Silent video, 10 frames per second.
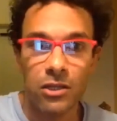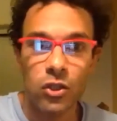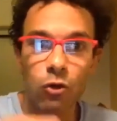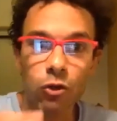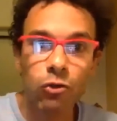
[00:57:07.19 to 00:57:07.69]

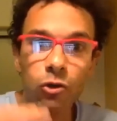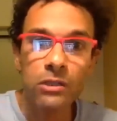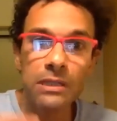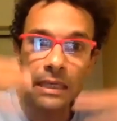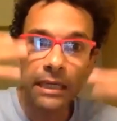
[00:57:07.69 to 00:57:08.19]
So you don't
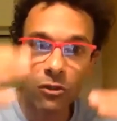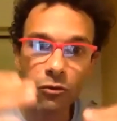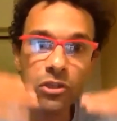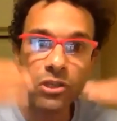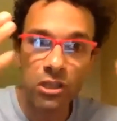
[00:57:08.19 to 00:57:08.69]
see it
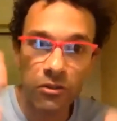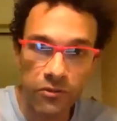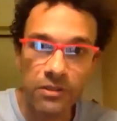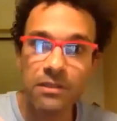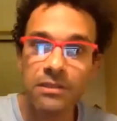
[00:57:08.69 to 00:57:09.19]
on the
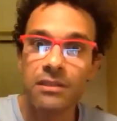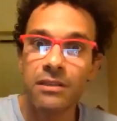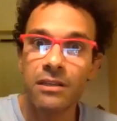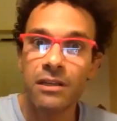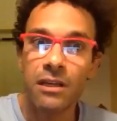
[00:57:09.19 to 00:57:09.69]
surface,
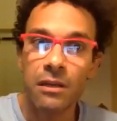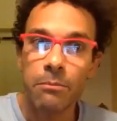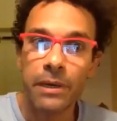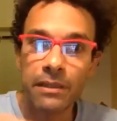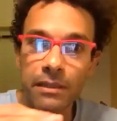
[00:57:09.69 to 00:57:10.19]

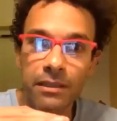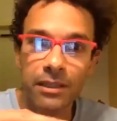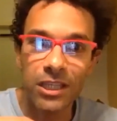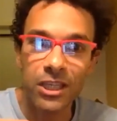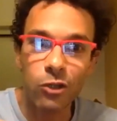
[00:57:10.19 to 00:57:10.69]
but
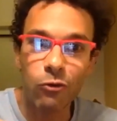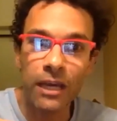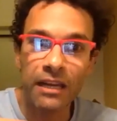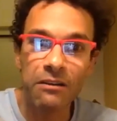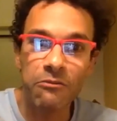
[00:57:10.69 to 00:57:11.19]
you
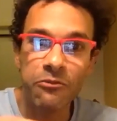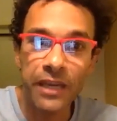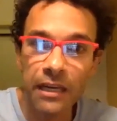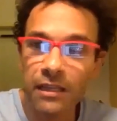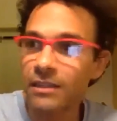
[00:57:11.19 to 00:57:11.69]
can
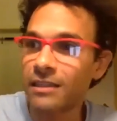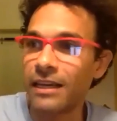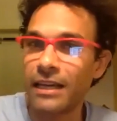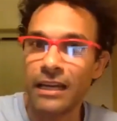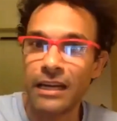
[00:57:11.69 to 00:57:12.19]
feel it
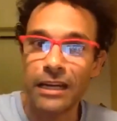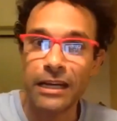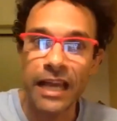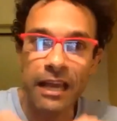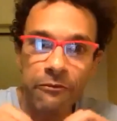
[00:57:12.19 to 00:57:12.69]

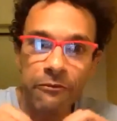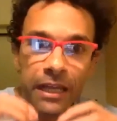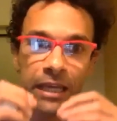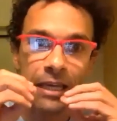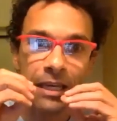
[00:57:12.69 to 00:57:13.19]
in
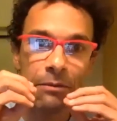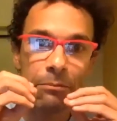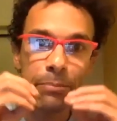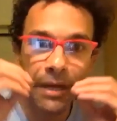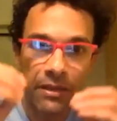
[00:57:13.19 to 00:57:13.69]
every
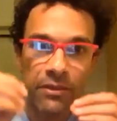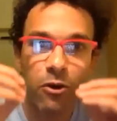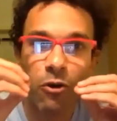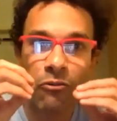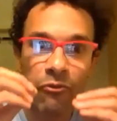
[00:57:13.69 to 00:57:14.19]
breath
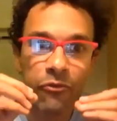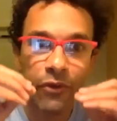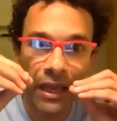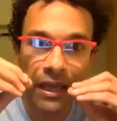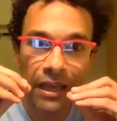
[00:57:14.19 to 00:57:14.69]
of
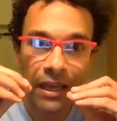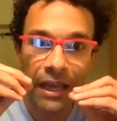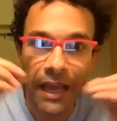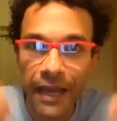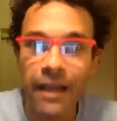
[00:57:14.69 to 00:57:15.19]

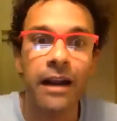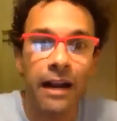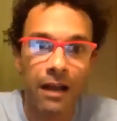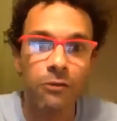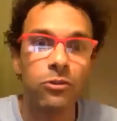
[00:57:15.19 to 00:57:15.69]
air
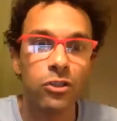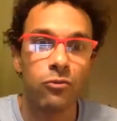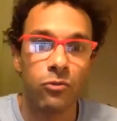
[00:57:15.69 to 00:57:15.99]
around you.